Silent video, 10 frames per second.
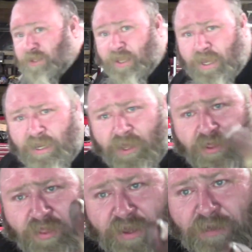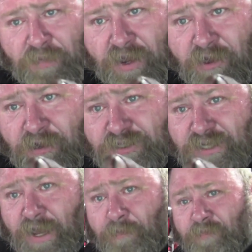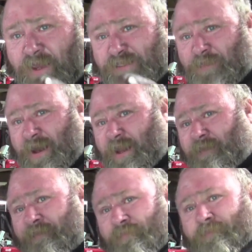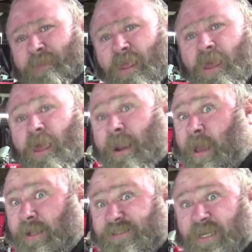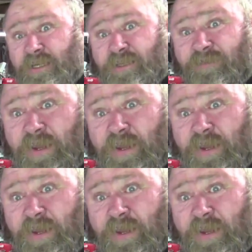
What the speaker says: Clean. Thank you, My Car Shop. Thanks, Mike. Now let's get into the